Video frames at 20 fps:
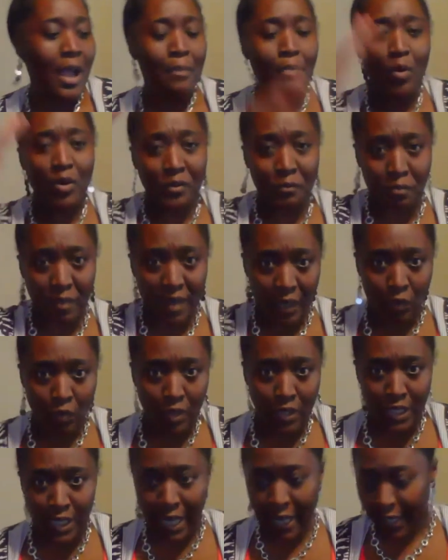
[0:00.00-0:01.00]
I bought a big
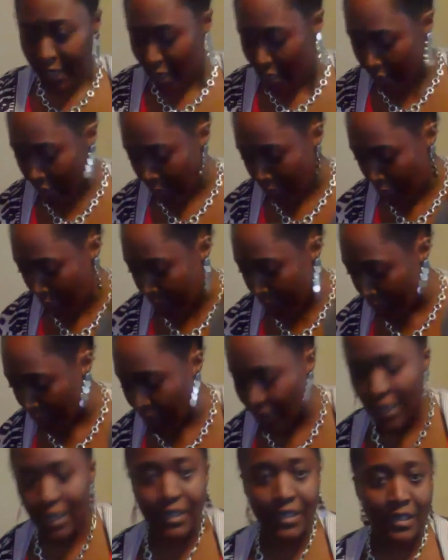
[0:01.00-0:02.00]
one and I cut them up
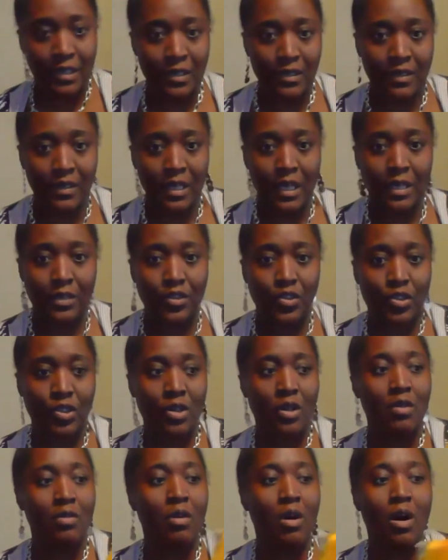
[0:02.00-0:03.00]
in pieces. And
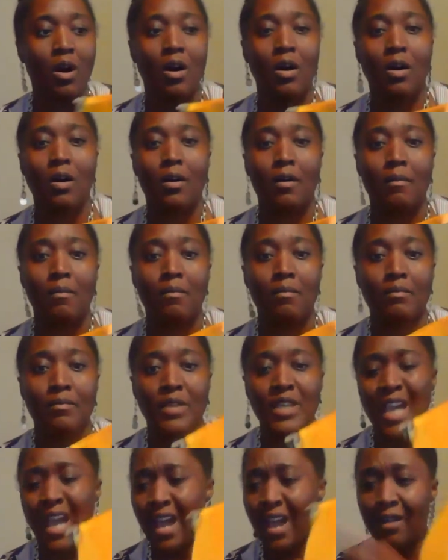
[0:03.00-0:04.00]
so,
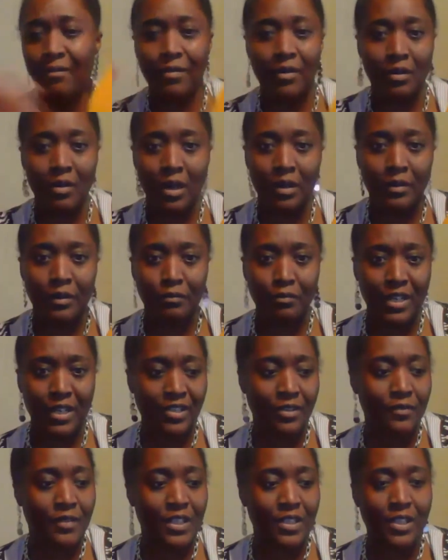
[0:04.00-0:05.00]
um, yeah, I have a, the
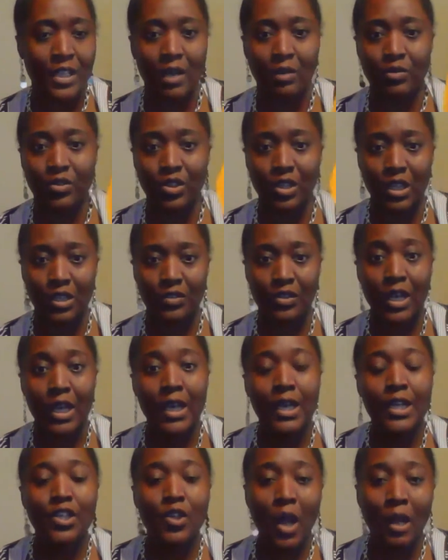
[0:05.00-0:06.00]
rest of this downstairs.
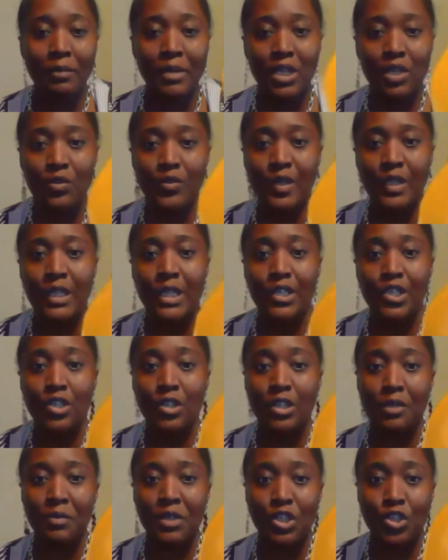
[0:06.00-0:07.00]
So I'll be using this.
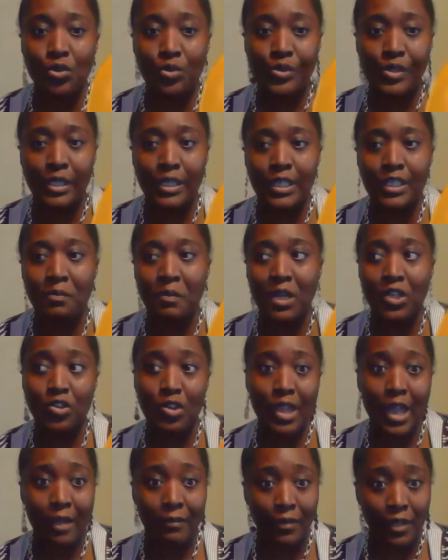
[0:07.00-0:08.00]
You're going to be juicing this. Make
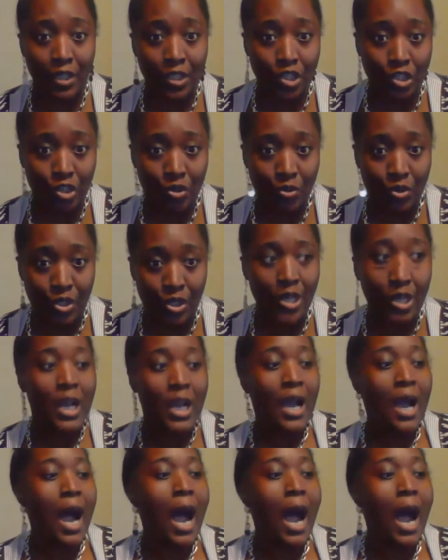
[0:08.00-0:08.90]
sure you have a good juicer.